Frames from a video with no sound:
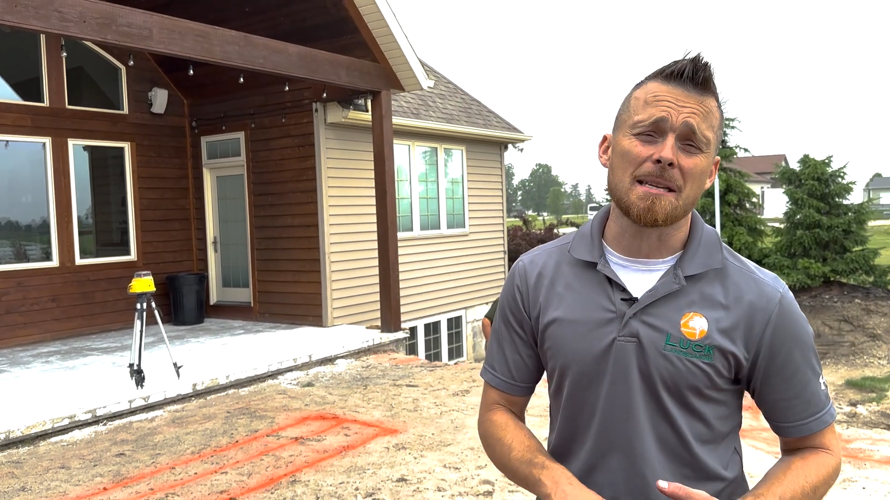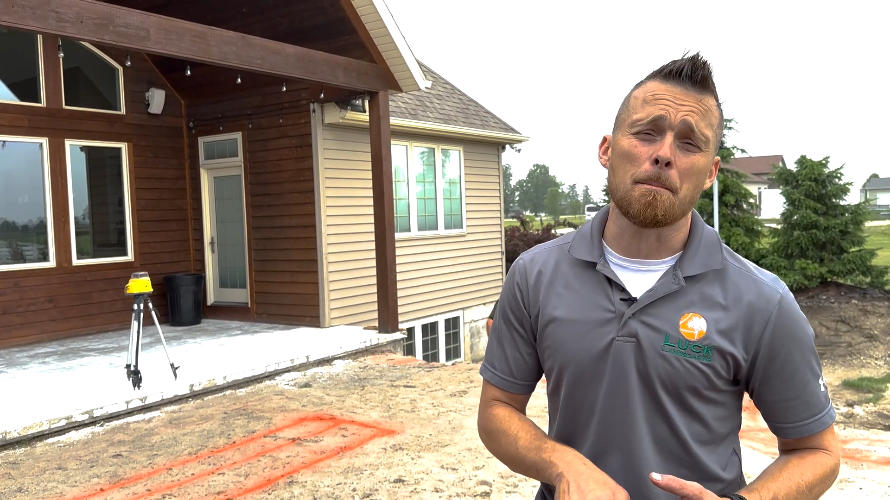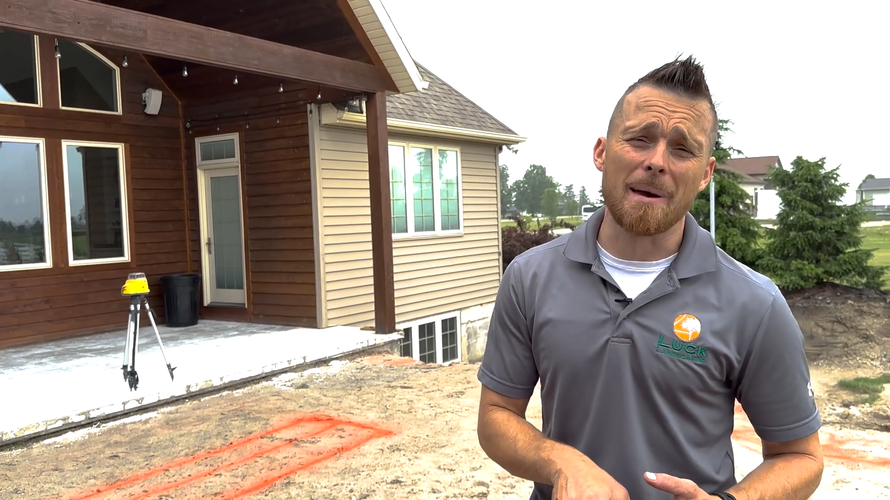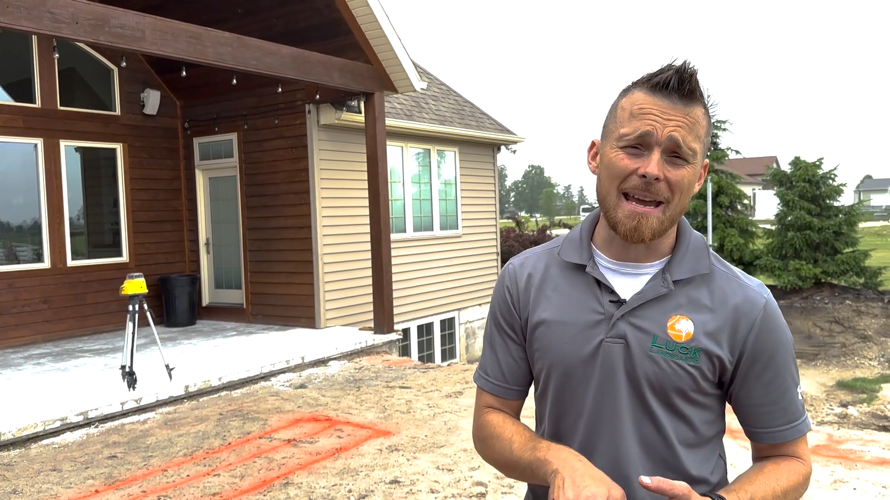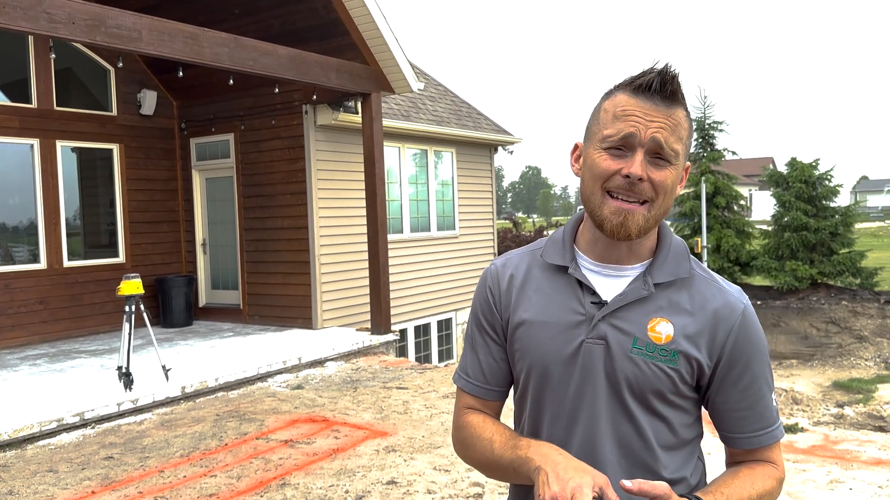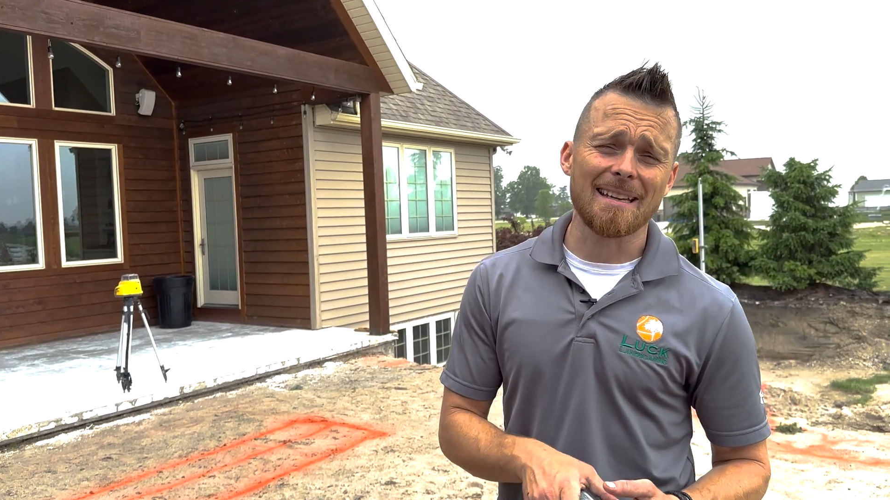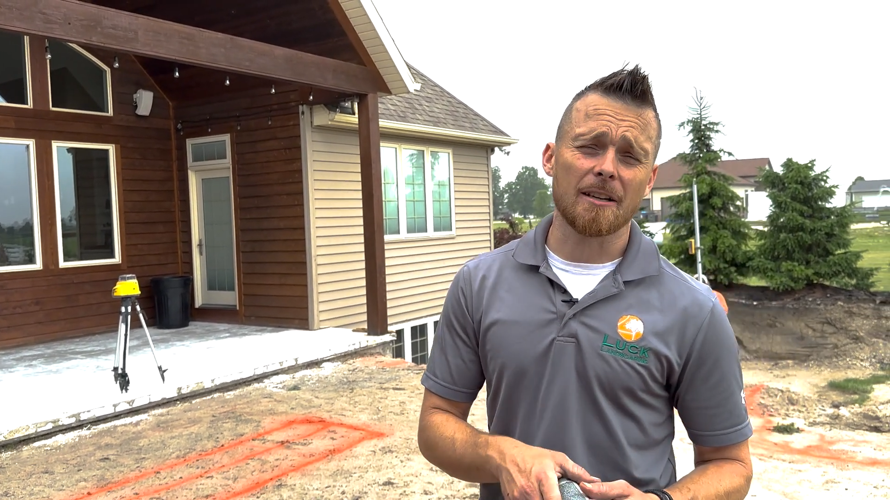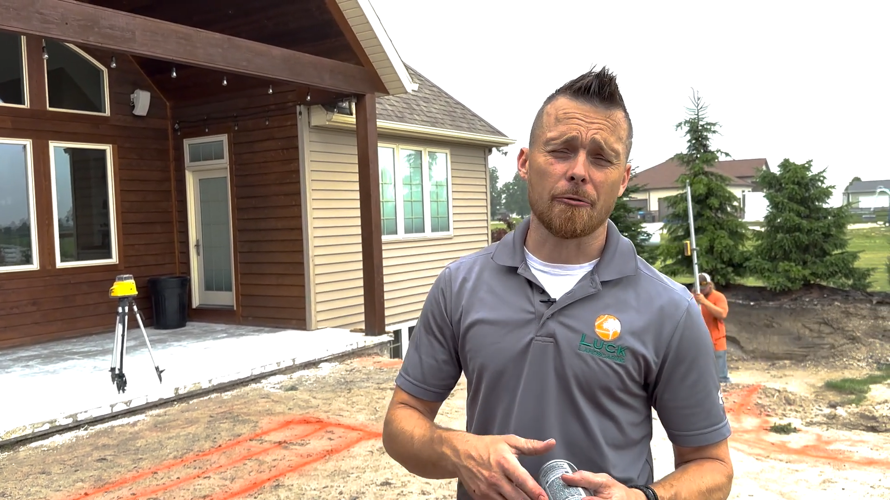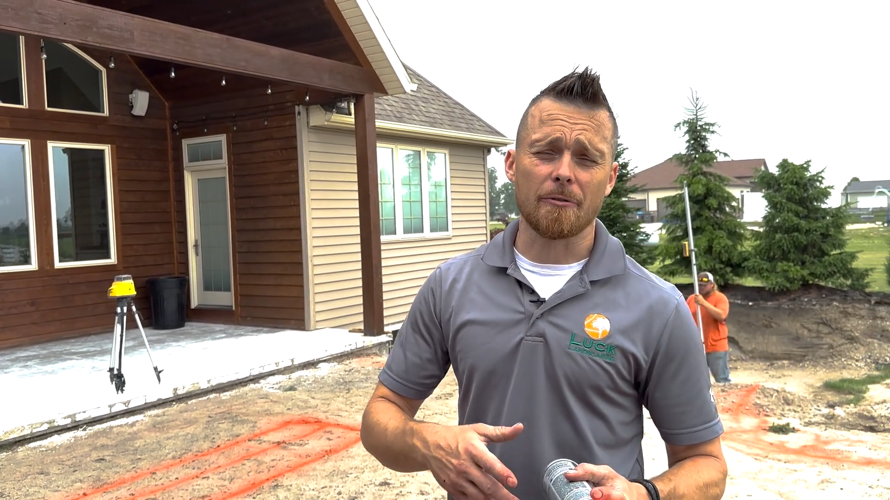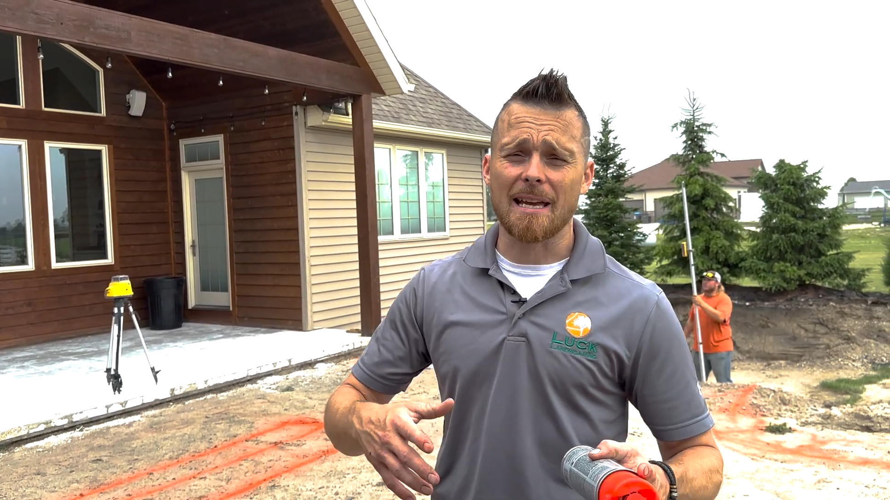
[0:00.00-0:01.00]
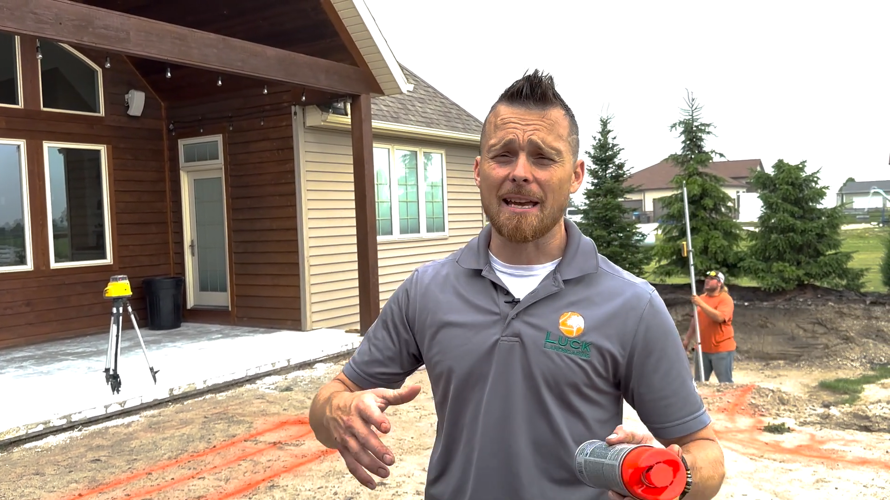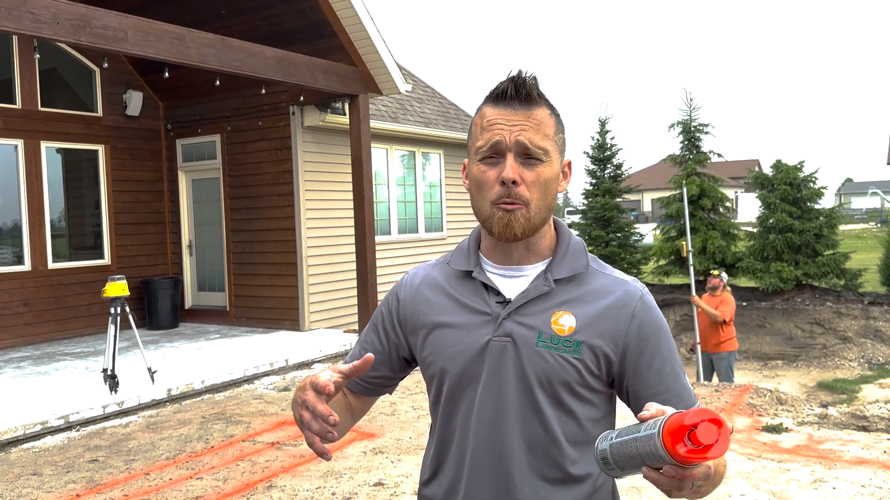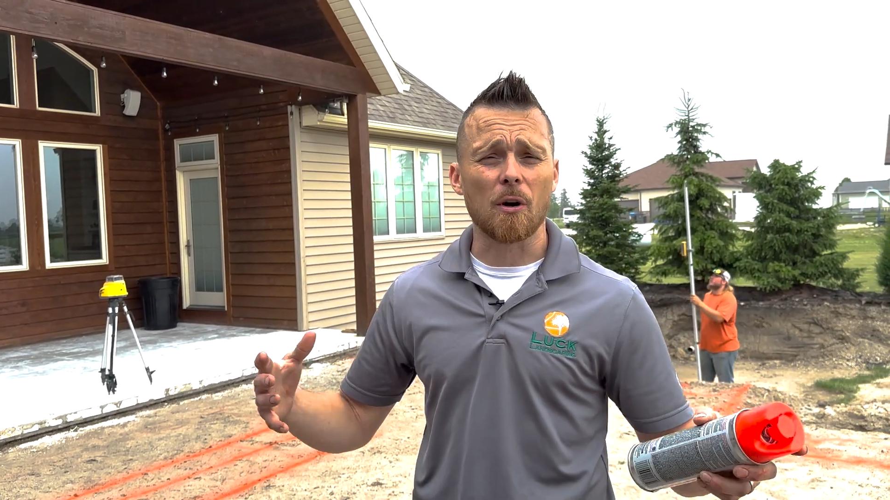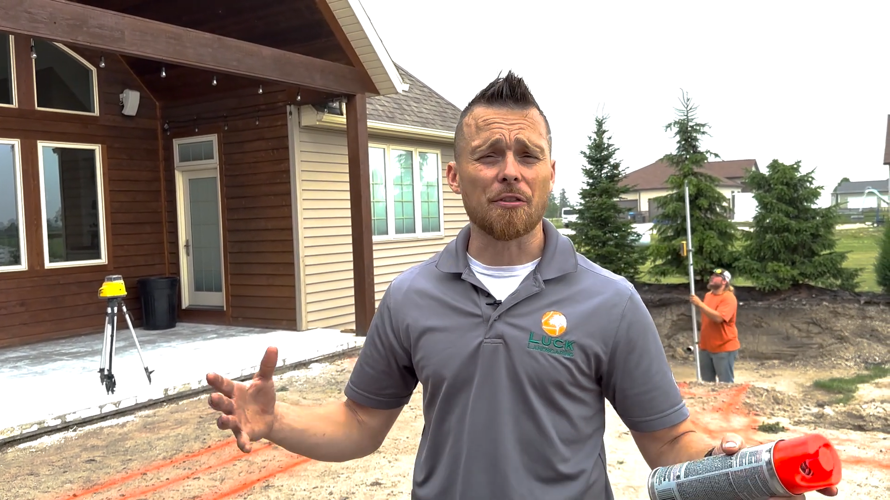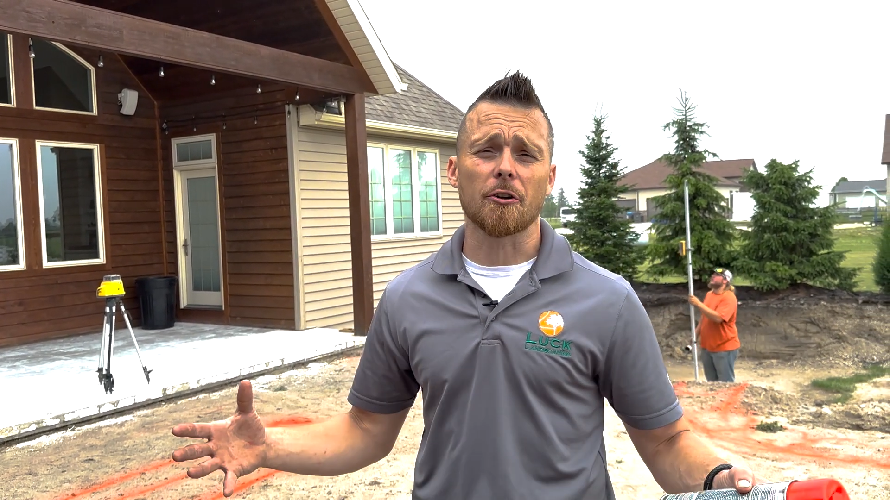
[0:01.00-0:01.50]
to make and create
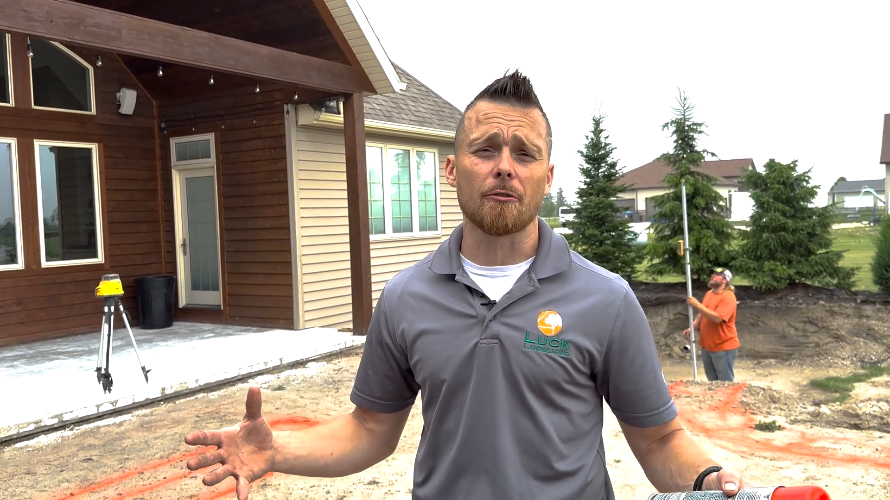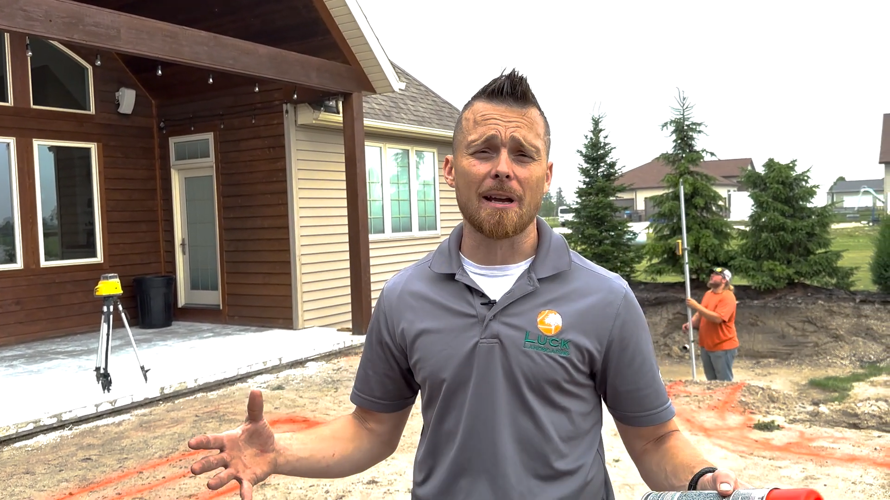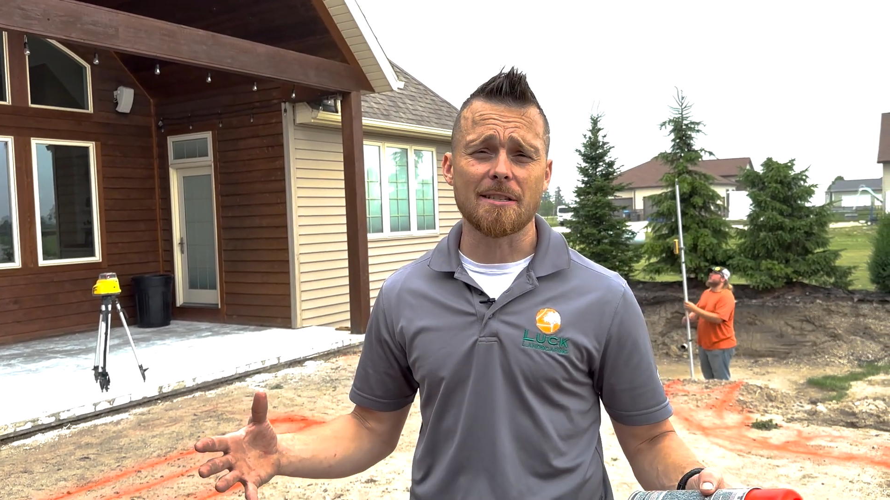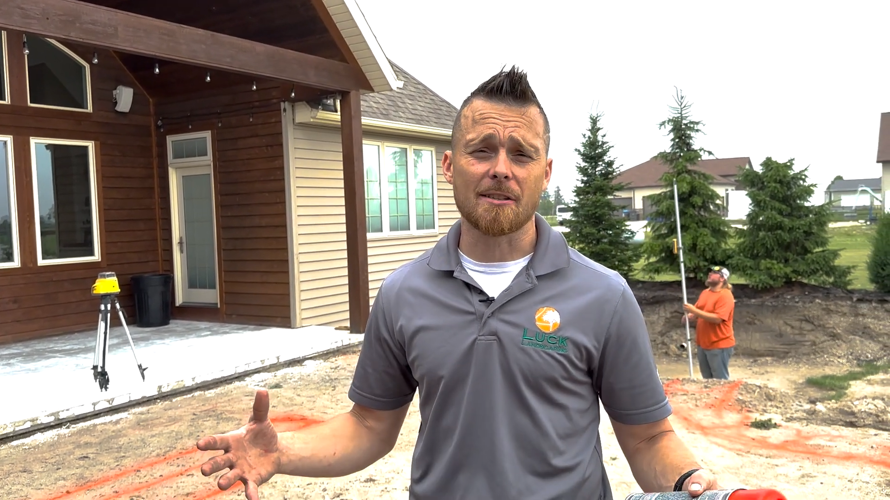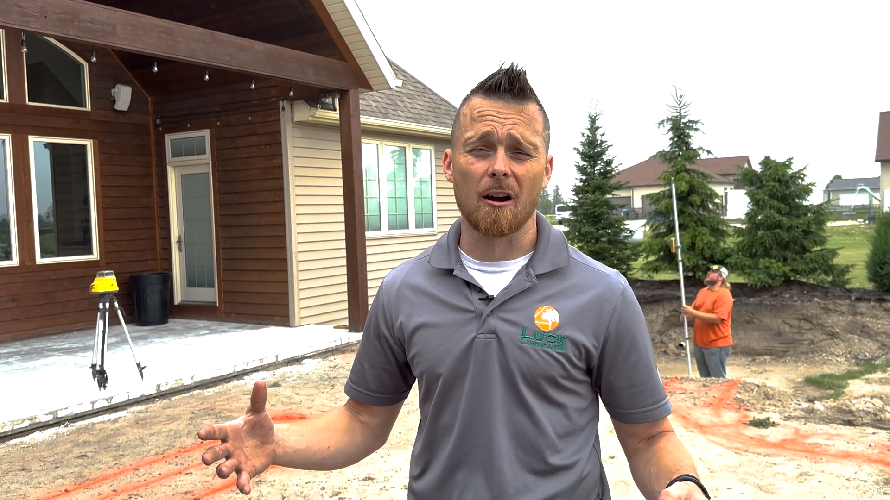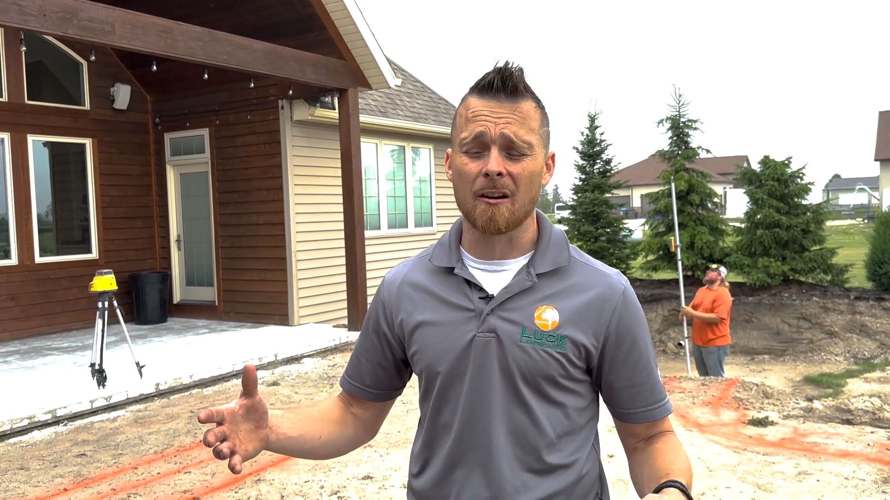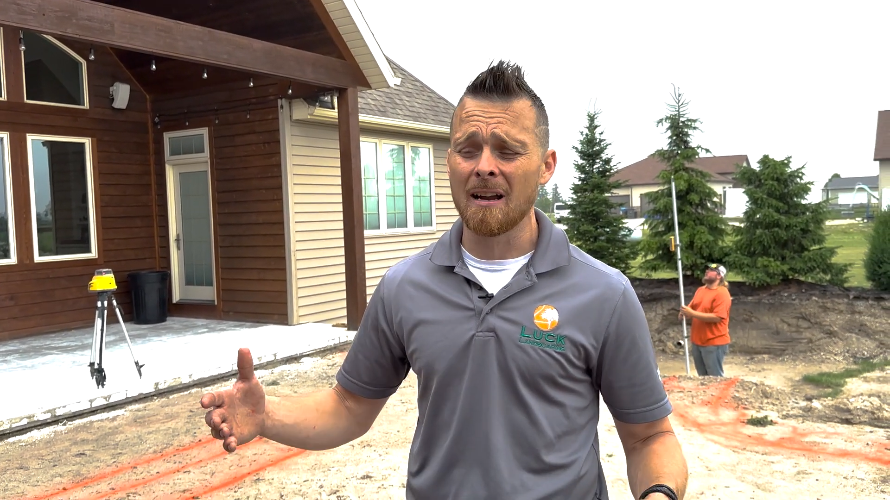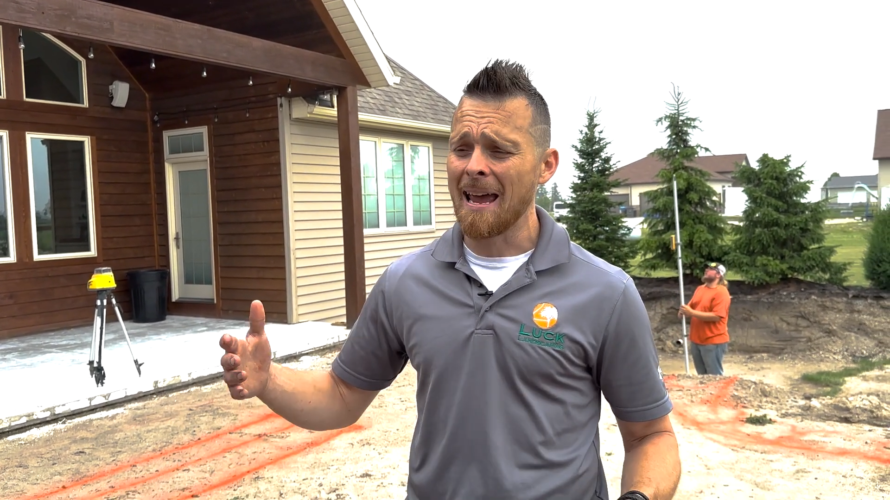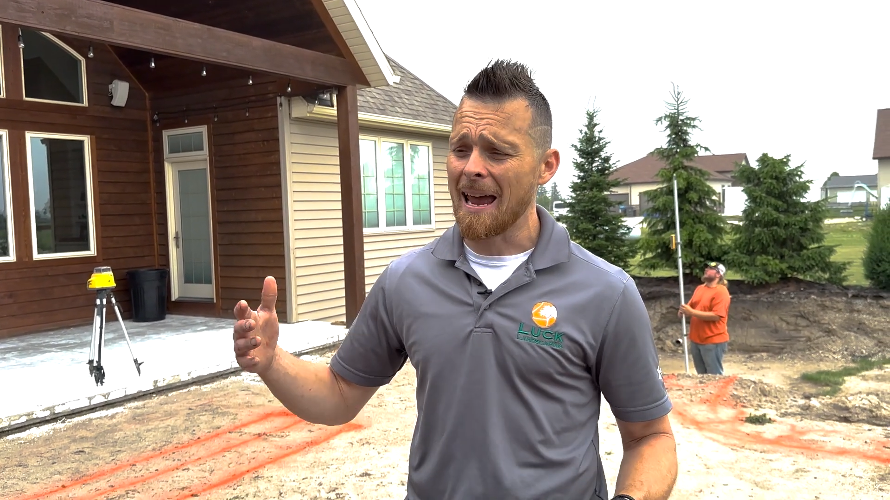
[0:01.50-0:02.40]
what the grades are,